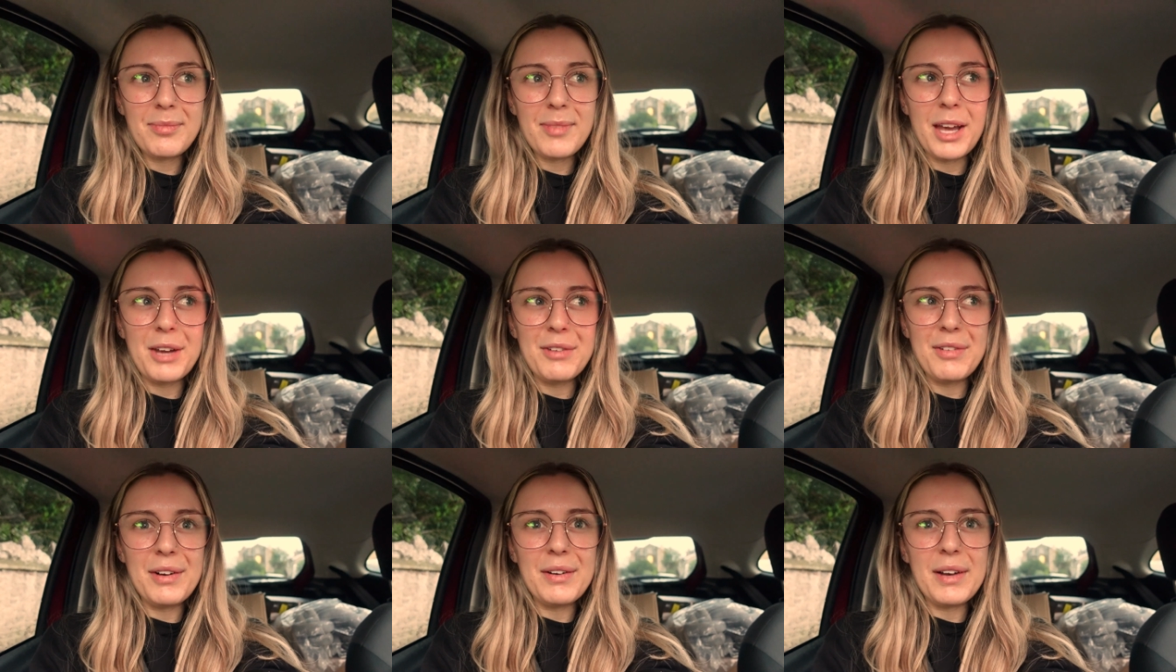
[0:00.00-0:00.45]

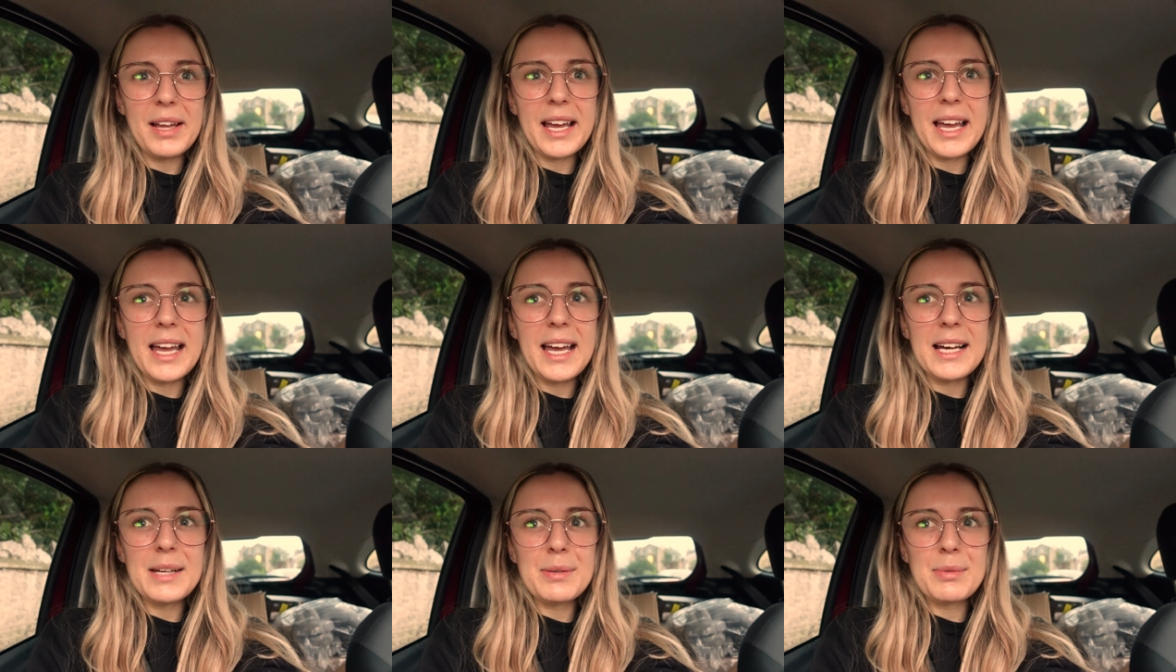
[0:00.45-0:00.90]
I felt like
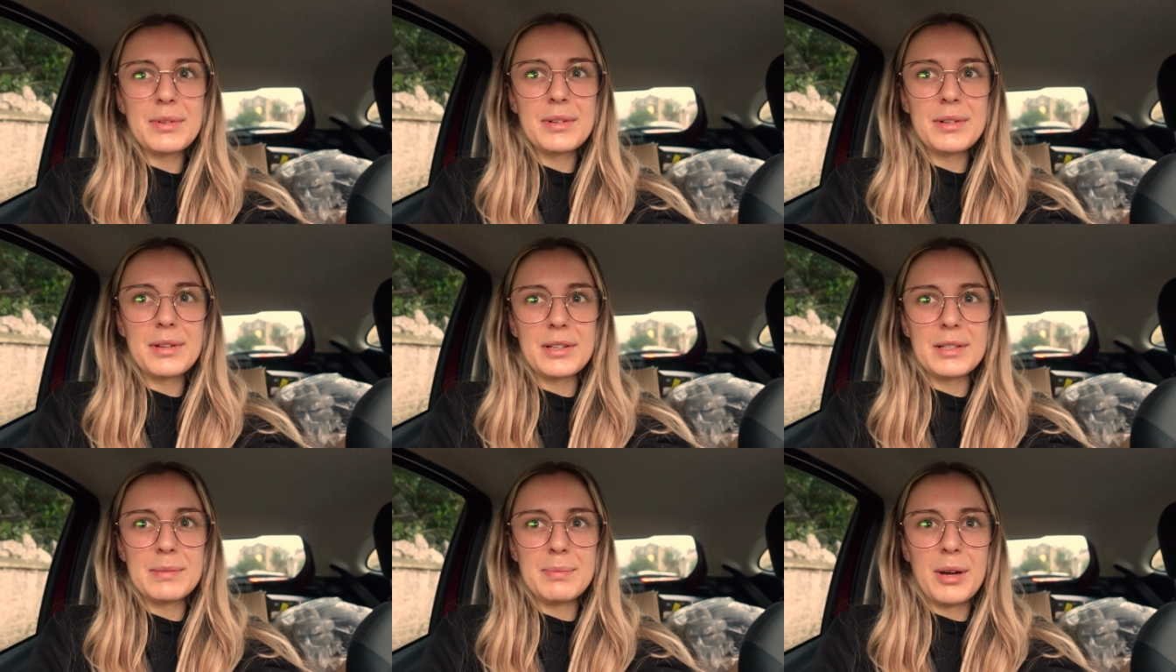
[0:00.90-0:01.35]
I had one of
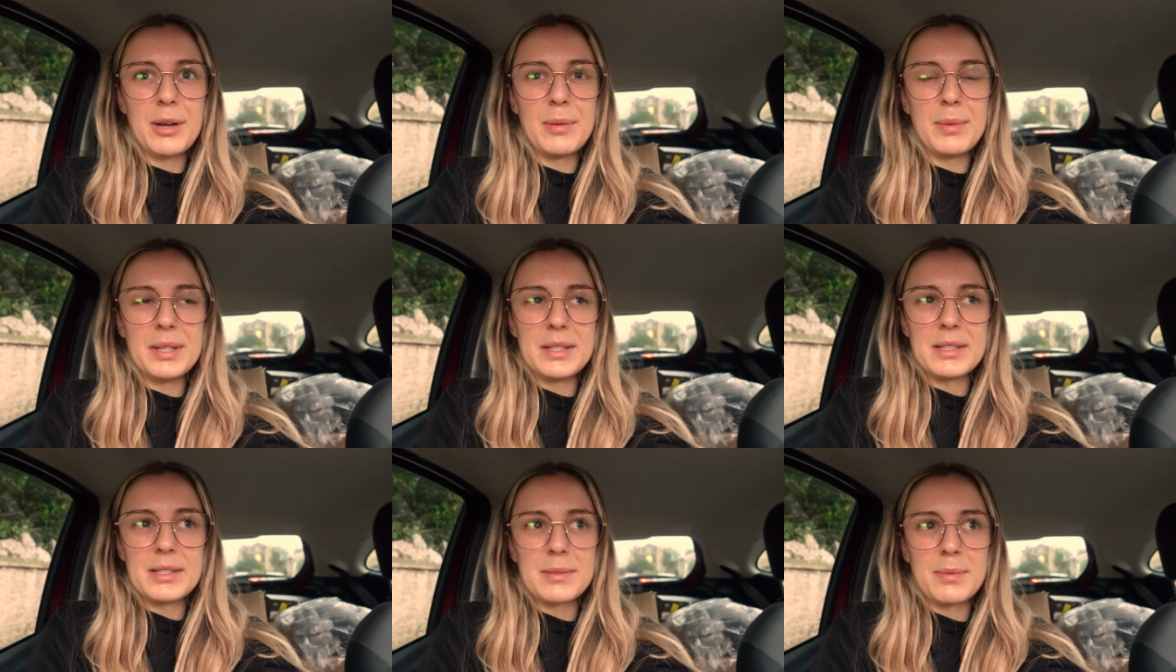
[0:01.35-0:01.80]
those
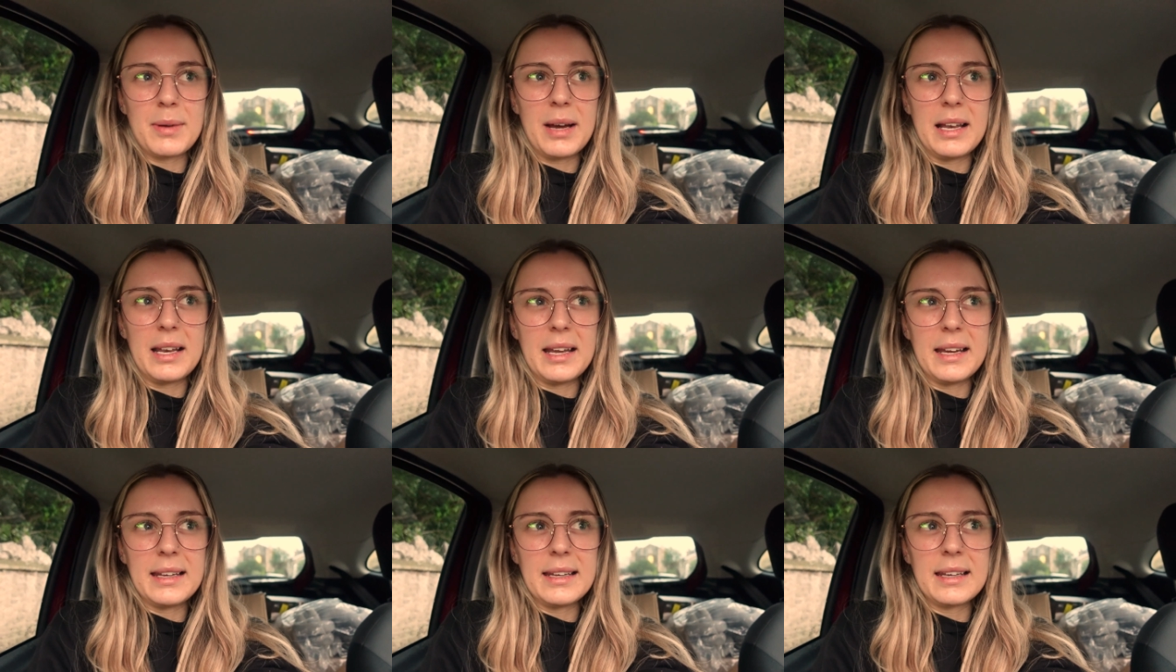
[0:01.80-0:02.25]
moments where
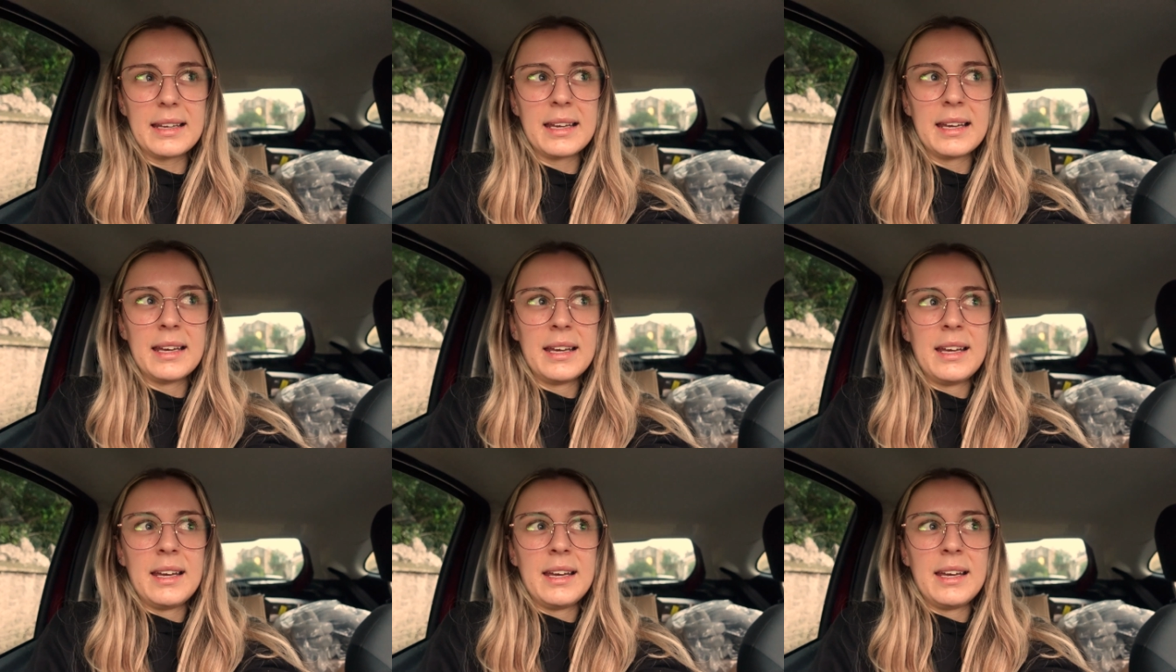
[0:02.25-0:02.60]
like